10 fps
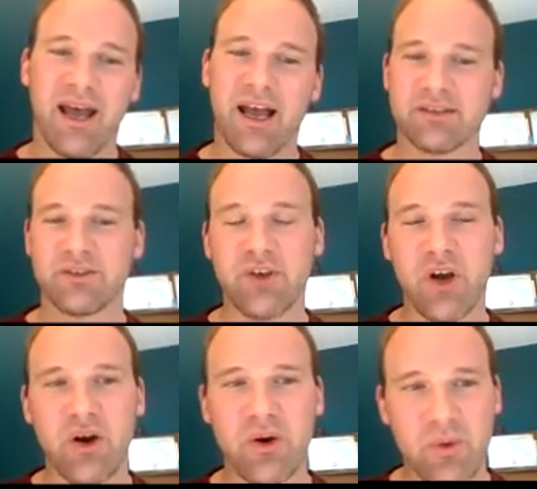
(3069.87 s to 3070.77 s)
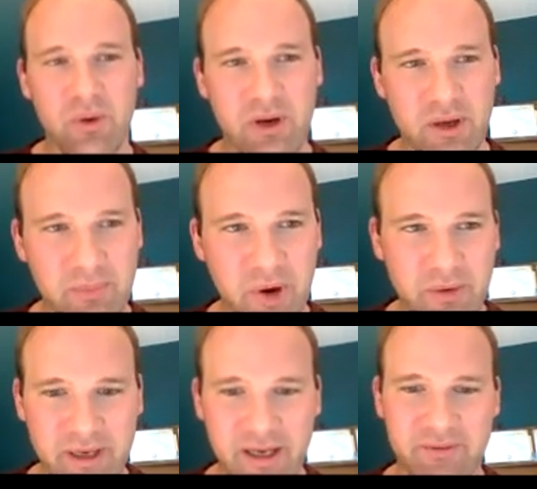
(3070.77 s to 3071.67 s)
has no
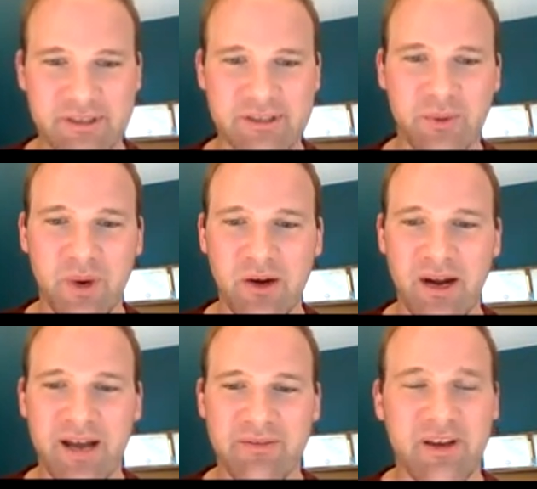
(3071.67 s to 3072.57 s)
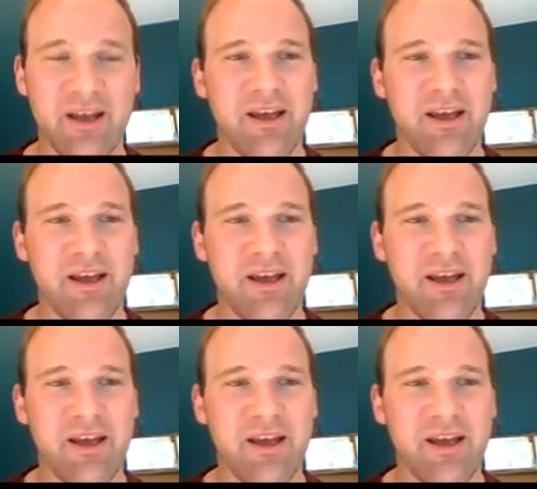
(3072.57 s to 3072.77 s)
component of its square graph